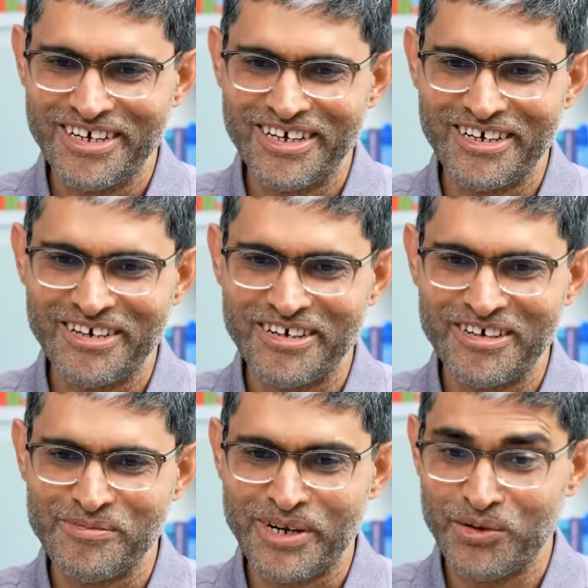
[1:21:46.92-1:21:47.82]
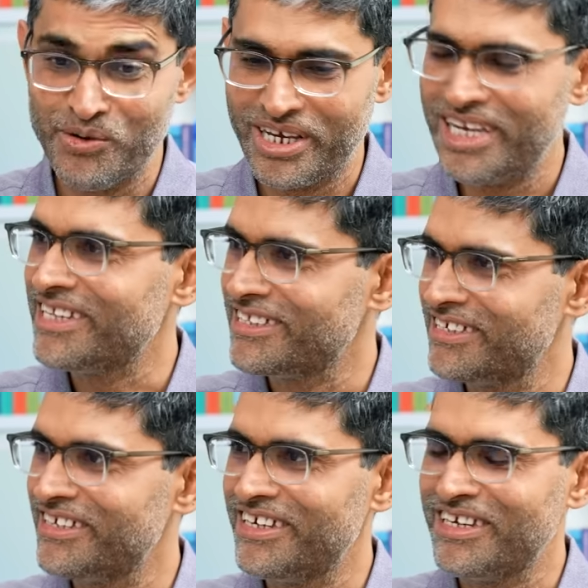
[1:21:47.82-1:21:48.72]
uh, my own health
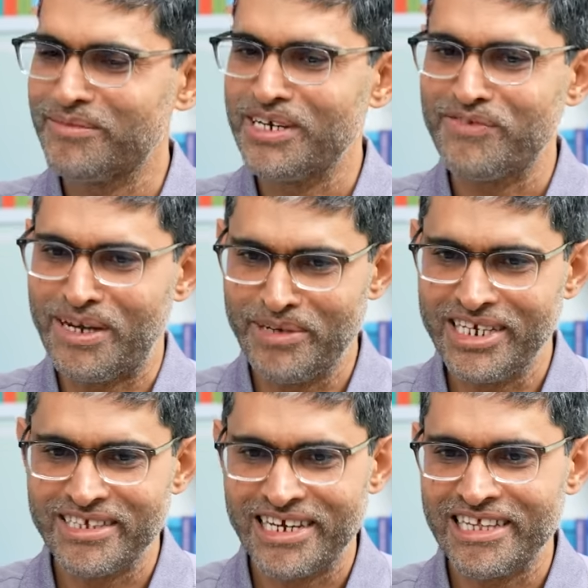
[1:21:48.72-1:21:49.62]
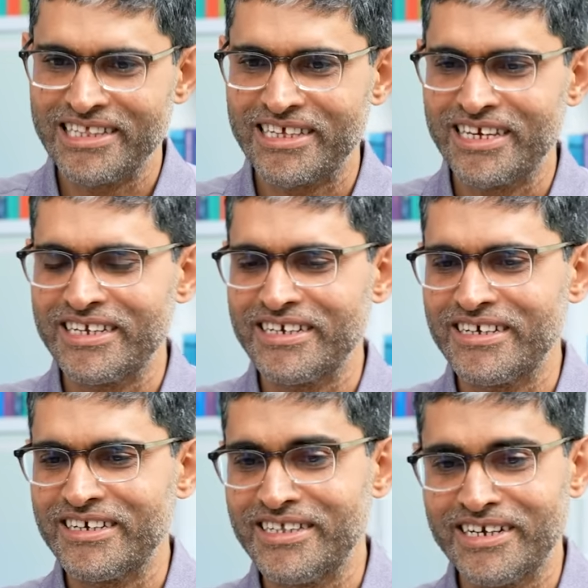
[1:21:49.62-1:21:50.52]
mm-hmm. and my family's health, and
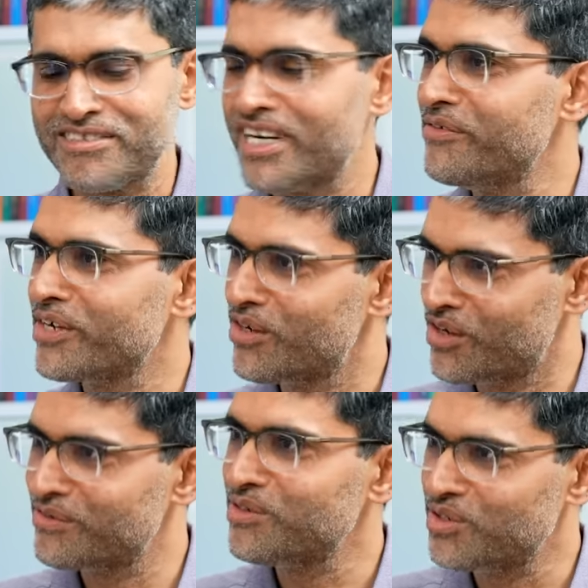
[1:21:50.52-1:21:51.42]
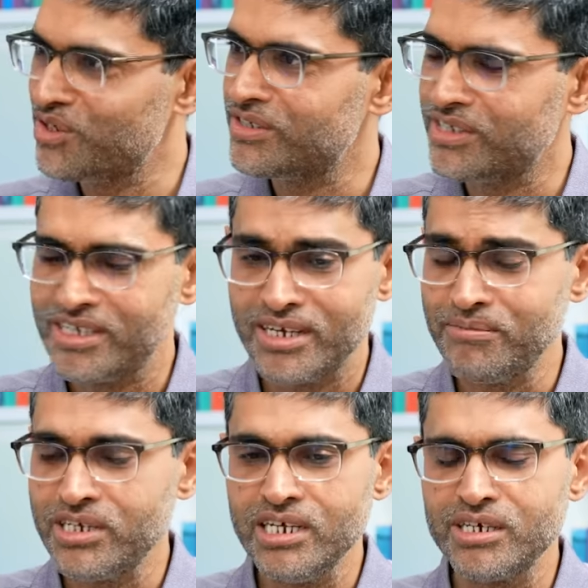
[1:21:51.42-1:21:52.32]
uh, that is driving a lot of curiosity. And I'm
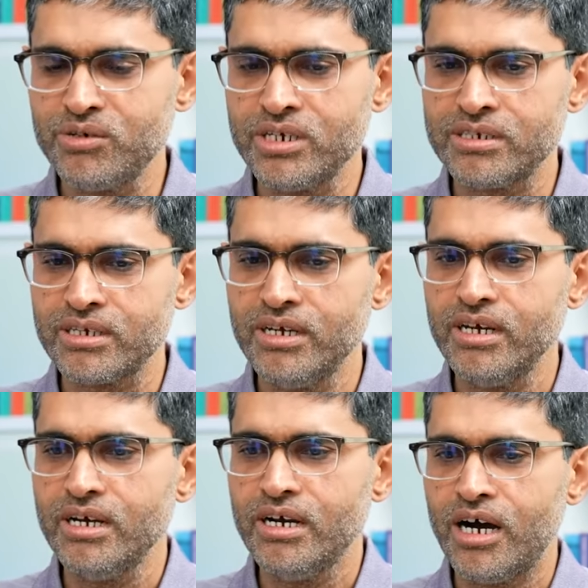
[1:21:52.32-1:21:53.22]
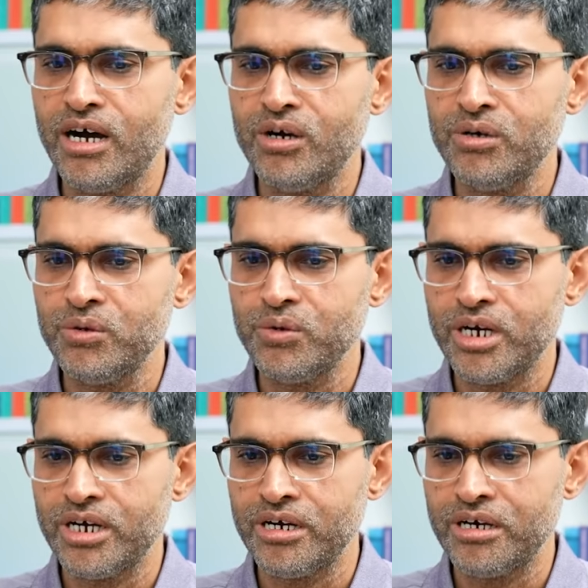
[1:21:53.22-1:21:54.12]
really curious how
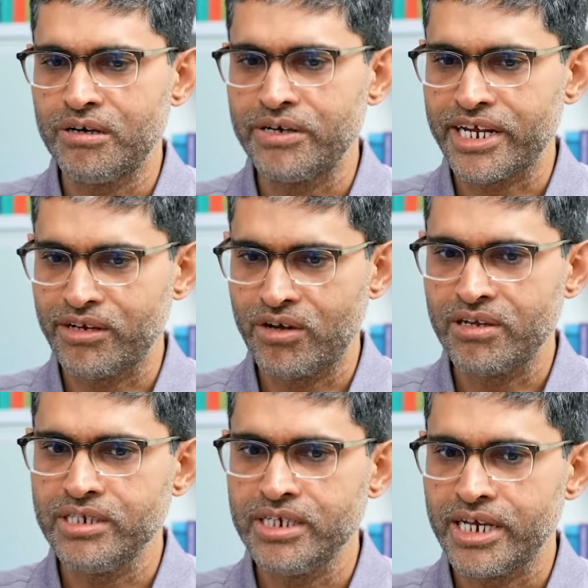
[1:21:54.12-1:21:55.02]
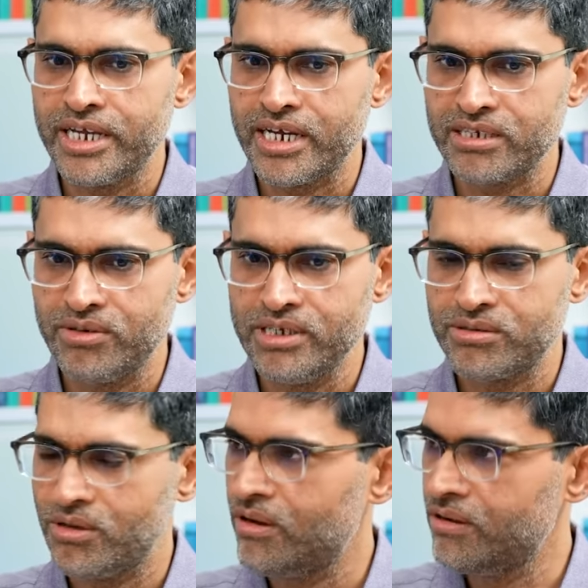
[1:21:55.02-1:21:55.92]
uh, technology can actually
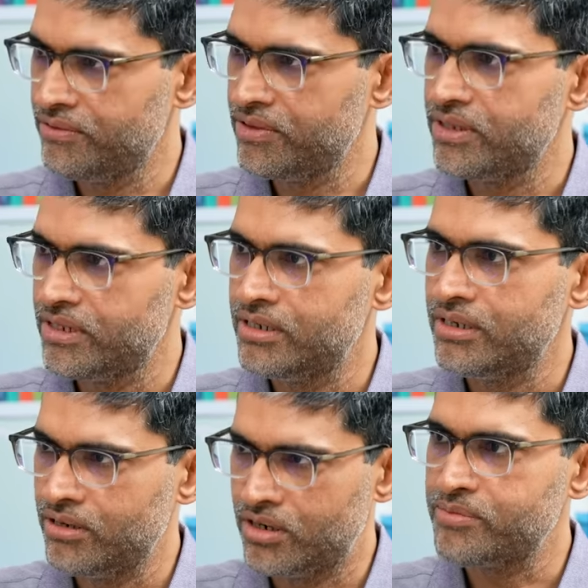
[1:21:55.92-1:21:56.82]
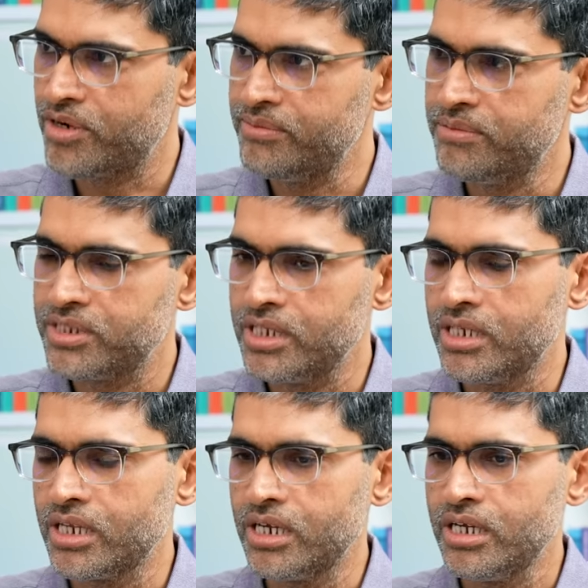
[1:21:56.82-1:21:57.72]
solve uh, a lot of problems
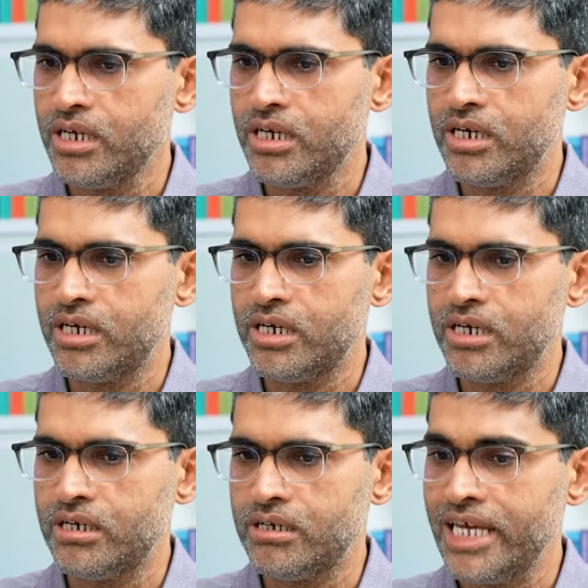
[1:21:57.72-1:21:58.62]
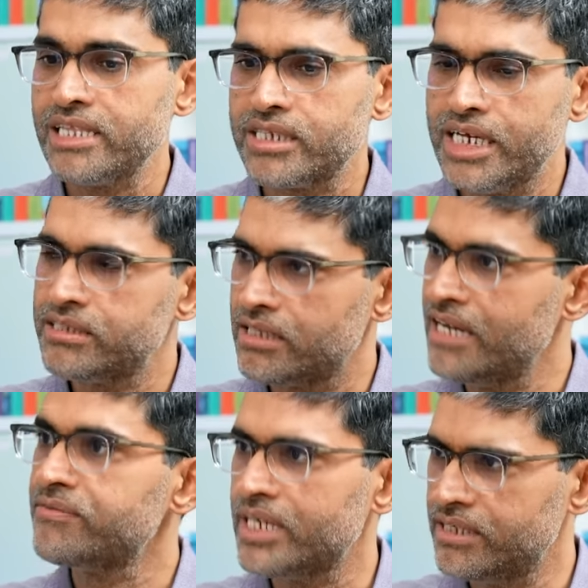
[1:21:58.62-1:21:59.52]
in uh, health science,
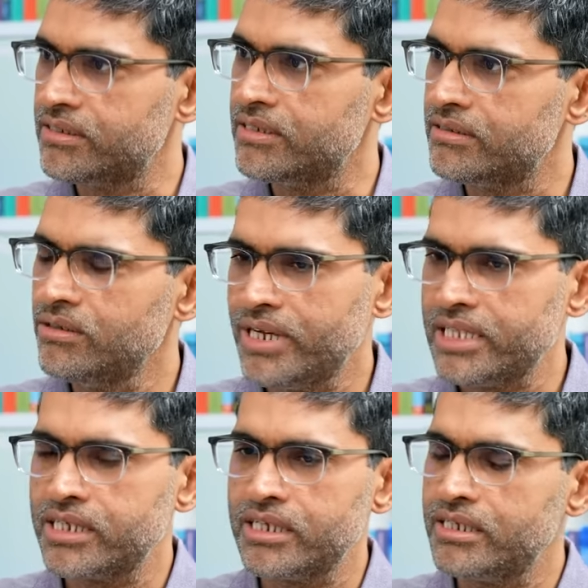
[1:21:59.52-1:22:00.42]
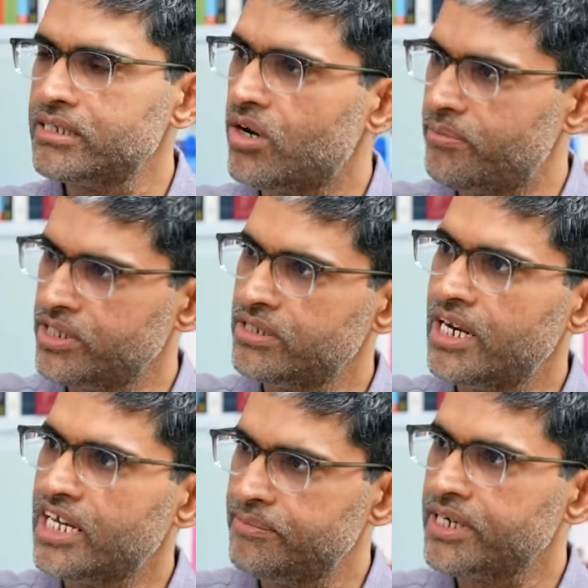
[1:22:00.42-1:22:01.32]
life sciences. Yeah. You know, healthcare. There is the
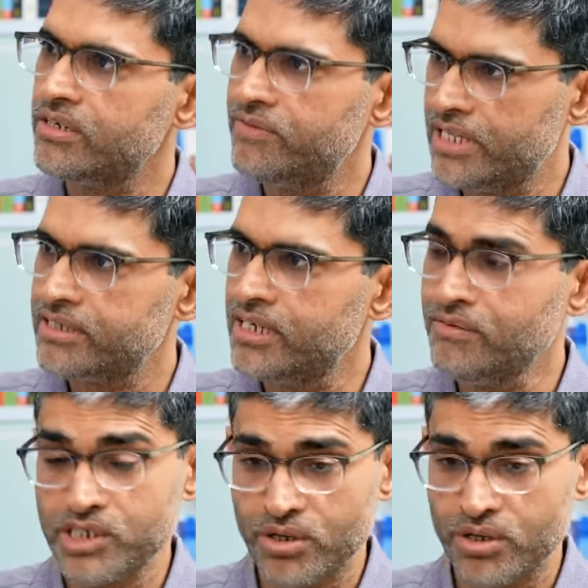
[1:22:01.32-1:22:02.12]
operational aspect of healthcare, which